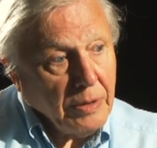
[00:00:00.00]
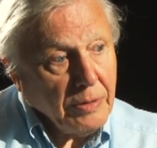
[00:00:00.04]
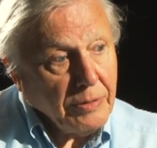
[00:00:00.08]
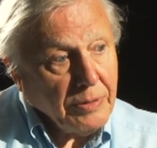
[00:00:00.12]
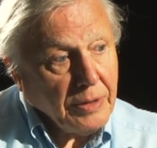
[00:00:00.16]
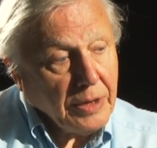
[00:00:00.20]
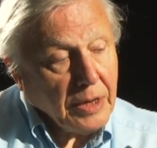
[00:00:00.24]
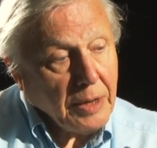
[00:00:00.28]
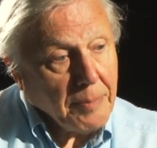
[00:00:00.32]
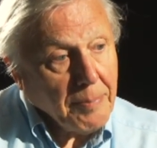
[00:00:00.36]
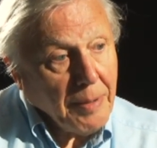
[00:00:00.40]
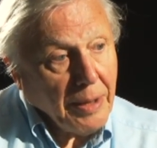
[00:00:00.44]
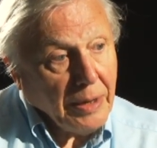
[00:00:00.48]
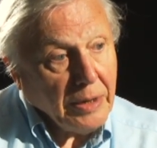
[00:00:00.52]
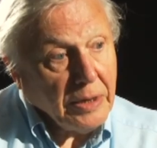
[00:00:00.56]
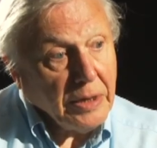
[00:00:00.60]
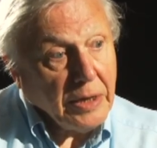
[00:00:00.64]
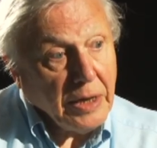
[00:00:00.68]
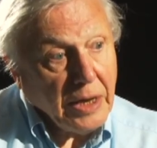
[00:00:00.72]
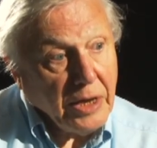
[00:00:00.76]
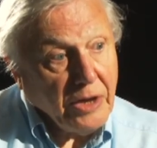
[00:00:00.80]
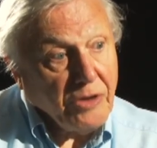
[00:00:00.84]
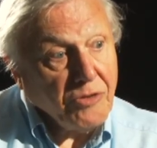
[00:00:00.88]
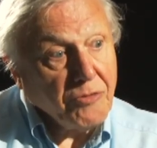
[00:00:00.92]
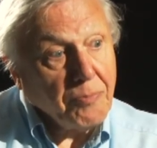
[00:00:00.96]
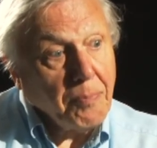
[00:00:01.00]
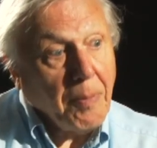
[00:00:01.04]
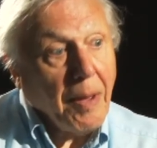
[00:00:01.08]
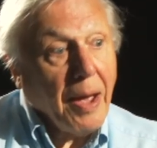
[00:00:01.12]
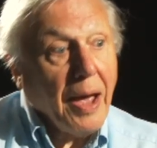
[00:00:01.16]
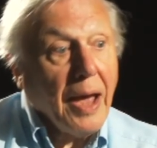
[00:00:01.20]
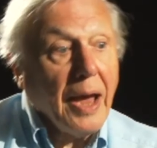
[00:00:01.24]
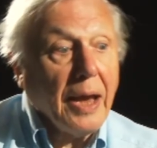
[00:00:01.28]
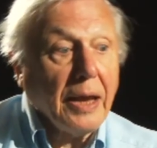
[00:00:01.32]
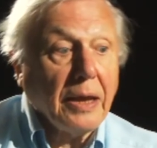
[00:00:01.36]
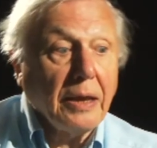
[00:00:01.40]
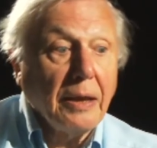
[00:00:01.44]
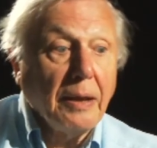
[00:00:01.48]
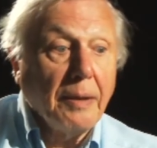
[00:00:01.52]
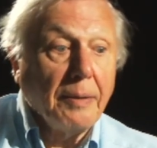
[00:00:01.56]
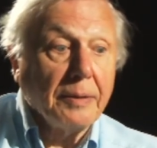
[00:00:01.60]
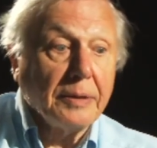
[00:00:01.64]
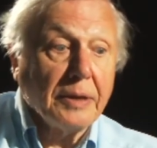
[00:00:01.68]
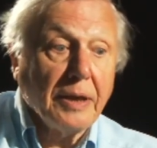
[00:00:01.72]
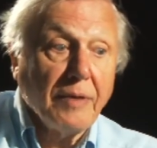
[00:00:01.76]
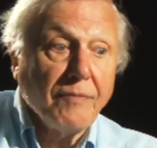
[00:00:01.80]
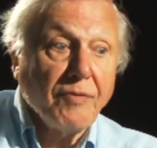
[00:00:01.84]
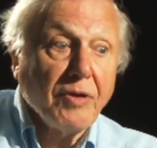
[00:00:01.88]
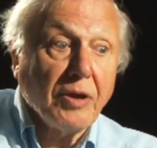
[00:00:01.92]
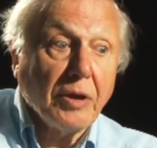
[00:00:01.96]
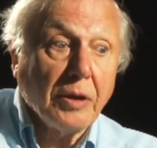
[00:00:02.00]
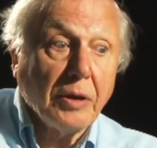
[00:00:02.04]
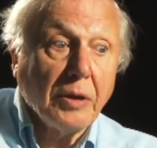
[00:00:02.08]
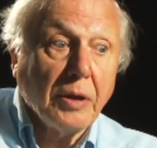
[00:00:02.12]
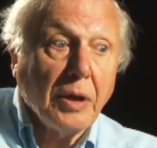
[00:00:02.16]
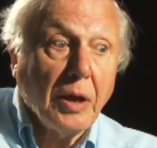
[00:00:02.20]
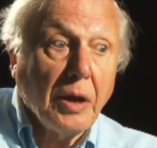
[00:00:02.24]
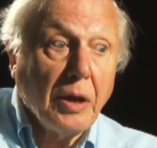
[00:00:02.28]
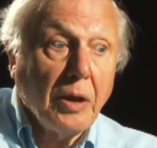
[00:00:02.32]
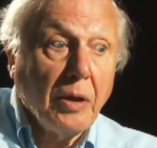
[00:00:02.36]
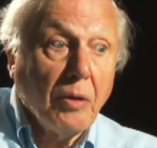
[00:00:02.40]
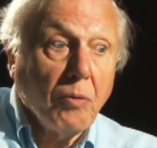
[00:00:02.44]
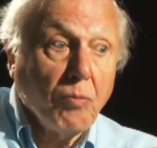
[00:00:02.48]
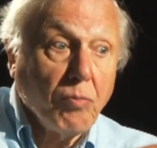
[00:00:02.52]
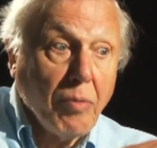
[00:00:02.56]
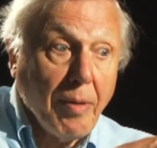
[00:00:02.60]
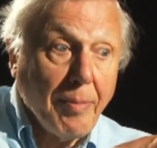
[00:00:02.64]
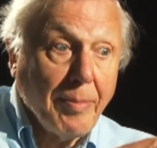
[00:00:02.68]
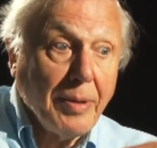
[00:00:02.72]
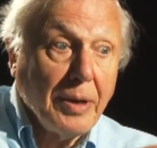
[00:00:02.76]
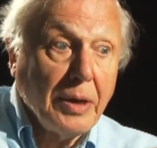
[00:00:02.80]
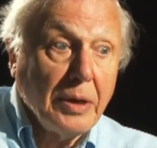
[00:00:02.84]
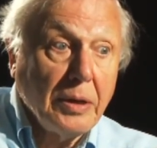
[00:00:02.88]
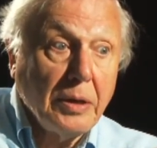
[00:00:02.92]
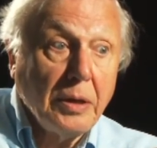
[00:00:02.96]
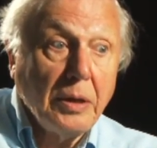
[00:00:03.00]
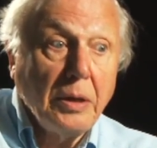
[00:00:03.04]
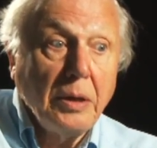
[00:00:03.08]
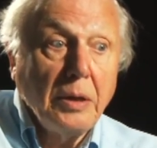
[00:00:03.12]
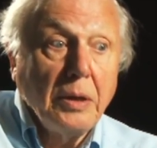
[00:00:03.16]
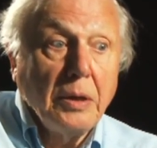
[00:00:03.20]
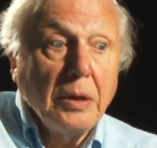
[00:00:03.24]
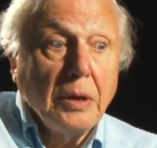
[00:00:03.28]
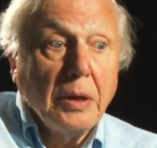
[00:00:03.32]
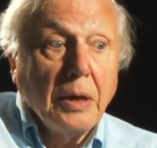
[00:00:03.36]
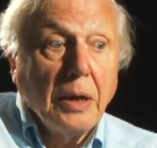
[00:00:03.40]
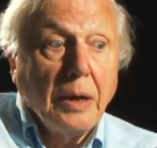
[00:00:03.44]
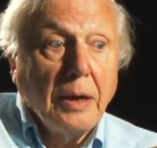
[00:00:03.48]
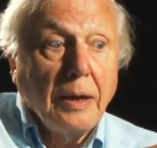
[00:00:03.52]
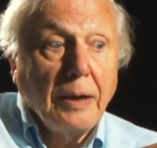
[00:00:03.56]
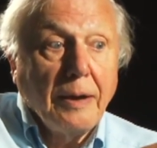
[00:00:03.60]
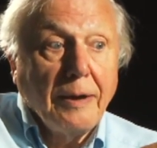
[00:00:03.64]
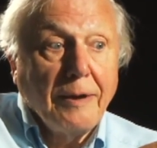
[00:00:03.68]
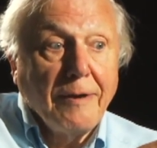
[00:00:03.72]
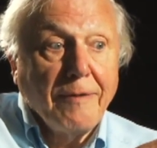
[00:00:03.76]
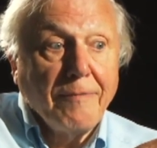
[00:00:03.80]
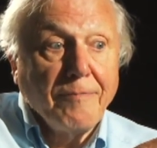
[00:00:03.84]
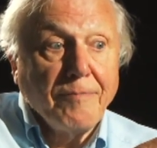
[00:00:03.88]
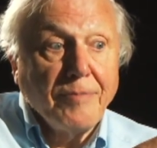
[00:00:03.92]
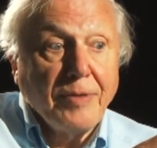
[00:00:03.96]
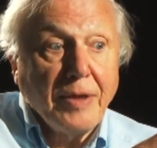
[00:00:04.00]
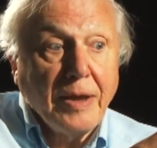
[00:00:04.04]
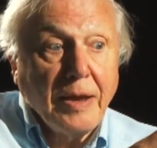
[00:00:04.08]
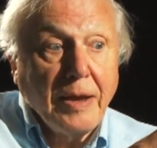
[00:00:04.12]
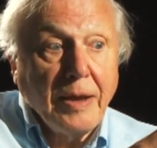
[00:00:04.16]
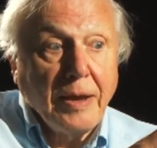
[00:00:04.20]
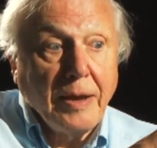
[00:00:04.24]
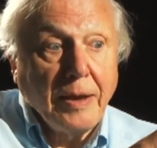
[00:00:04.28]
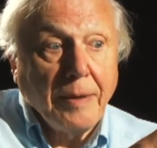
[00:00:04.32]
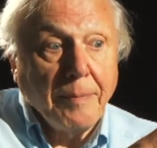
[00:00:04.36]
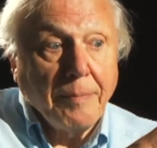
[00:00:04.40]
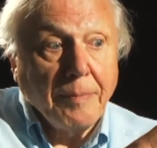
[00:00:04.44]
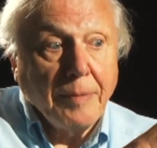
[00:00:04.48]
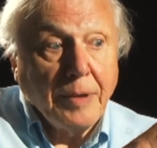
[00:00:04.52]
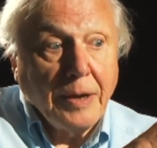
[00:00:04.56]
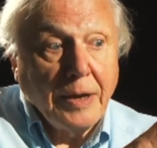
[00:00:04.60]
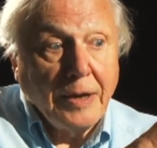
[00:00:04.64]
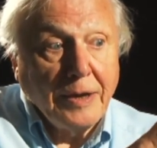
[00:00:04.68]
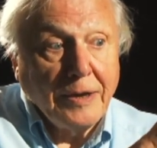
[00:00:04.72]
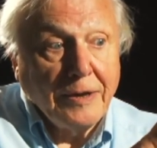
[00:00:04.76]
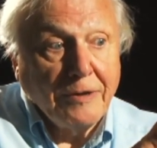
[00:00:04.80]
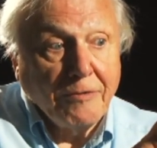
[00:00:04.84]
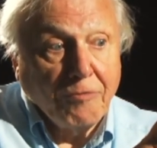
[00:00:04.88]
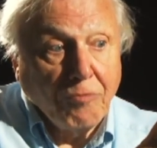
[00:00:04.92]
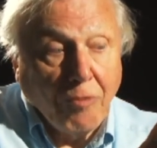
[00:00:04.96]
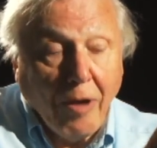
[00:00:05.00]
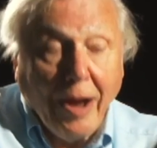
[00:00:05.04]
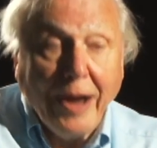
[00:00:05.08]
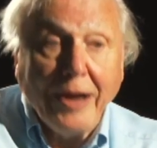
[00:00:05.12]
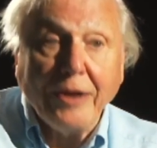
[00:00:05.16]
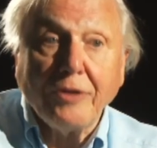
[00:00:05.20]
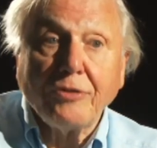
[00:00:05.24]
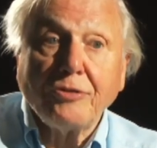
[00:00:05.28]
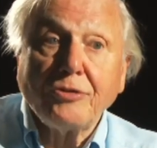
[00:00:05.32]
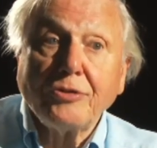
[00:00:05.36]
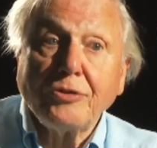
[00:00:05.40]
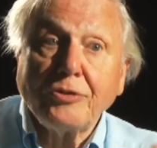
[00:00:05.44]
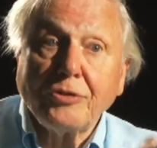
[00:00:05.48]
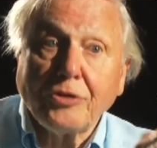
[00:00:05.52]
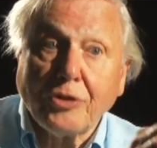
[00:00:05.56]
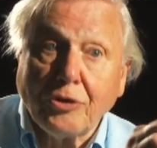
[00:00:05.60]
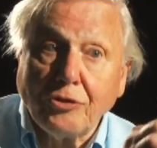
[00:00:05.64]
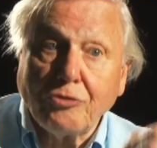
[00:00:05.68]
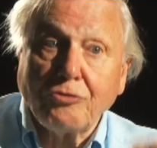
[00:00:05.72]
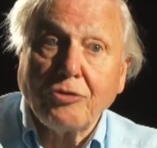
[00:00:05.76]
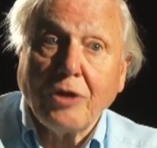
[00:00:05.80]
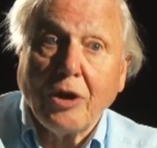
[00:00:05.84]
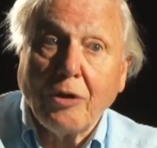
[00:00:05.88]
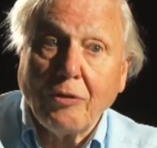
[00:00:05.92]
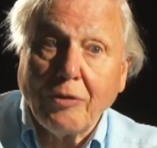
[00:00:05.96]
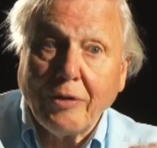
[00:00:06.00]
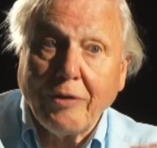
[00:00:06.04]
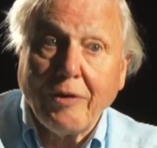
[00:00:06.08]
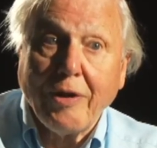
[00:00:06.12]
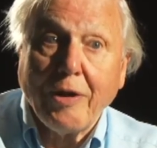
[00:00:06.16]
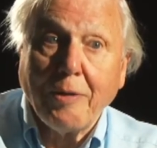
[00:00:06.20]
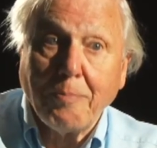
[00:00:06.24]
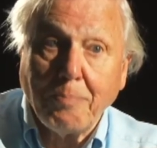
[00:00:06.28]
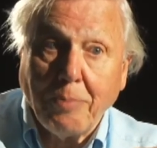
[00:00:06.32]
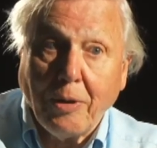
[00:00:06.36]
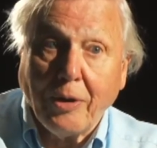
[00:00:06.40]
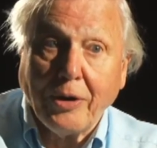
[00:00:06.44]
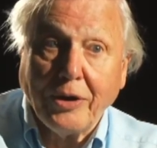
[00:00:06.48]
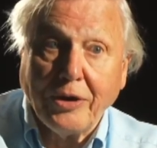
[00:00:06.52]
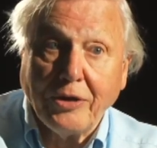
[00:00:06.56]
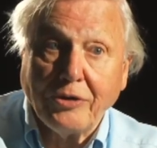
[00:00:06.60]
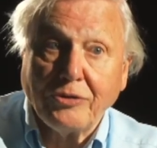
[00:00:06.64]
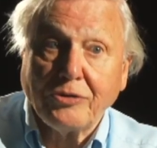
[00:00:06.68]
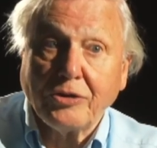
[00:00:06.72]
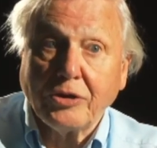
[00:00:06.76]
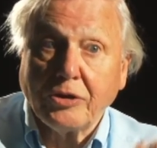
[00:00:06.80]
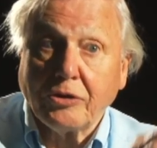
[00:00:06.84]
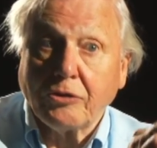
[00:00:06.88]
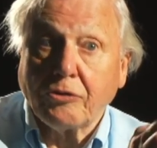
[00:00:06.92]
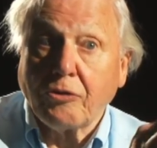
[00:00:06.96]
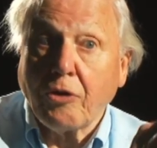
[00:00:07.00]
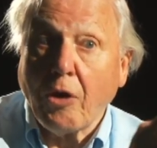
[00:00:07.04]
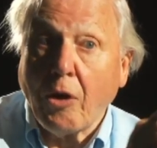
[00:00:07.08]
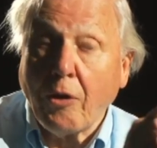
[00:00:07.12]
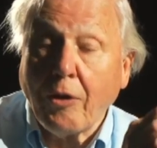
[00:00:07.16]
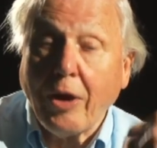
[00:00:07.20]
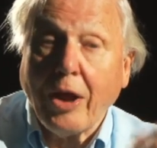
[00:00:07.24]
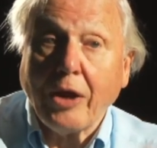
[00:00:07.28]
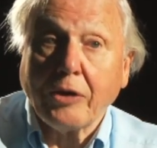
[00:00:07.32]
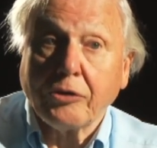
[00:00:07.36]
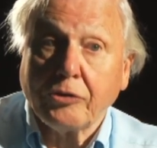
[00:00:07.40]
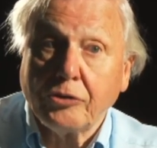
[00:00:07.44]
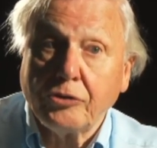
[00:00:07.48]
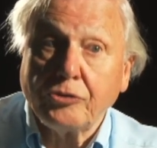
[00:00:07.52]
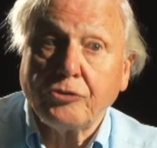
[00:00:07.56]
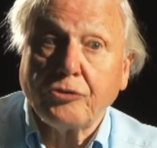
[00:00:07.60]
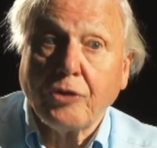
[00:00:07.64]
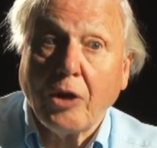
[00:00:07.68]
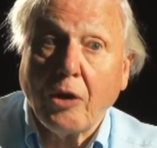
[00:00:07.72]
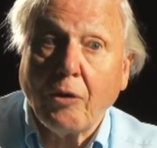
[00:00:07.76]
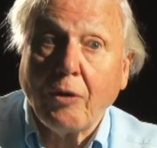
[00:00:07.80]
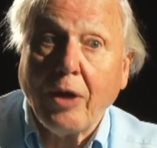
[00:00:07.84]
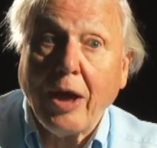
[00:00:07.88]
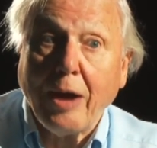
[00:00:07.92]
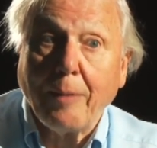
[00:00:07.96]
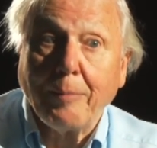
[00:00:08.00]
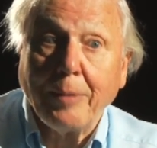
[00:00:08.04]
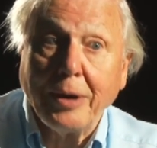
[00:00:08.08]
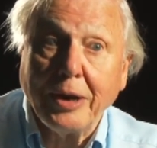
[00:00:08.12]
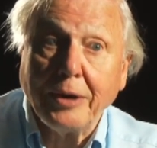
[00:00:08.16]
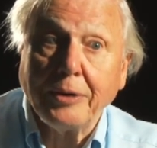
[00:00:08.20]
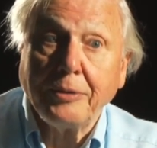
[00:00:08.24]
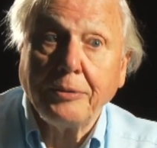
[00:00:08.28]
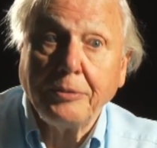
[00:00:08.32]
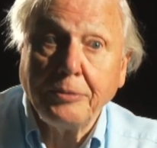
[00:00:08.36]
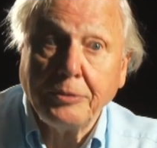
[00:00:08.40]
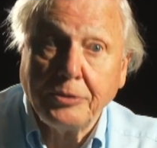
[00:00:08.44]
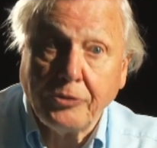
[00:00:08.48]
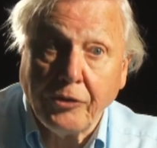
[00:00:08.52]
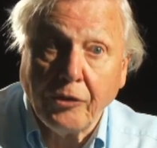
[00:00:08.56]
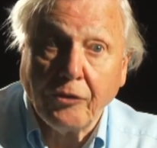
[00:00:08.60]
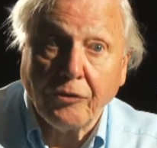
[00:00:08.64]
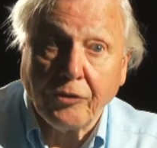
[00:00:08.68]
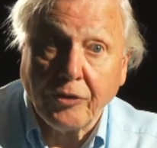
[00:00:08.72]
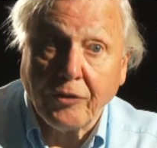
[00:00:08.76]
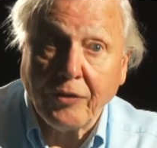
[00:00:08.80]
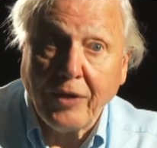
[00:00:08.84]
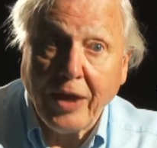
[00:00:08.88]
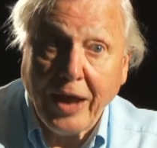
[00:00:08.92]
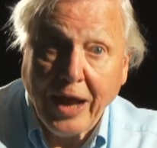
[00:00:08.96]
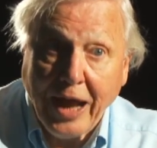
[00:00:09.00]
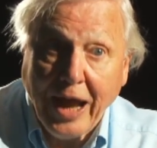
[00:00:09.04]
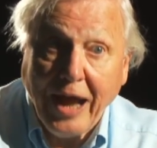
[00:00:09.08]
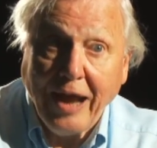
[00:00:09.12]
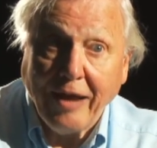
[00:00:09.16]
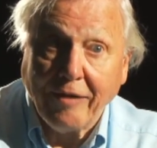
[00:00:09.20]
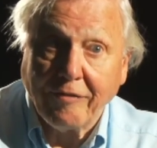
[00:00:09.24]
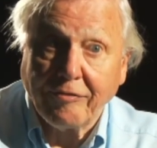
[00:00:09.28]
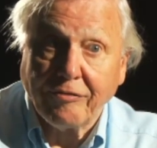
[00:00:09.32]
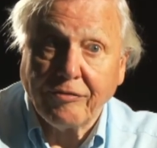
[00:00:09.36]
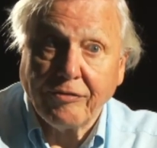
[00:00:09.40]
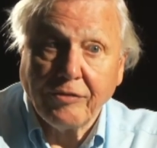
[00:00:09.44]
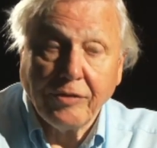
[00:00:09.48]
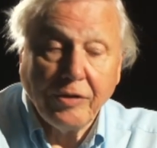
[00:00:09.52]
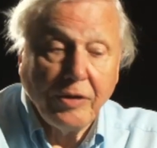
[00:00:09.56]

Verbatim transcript: think about it, is by giving women the rights to control their own bodies and to control how many children they have.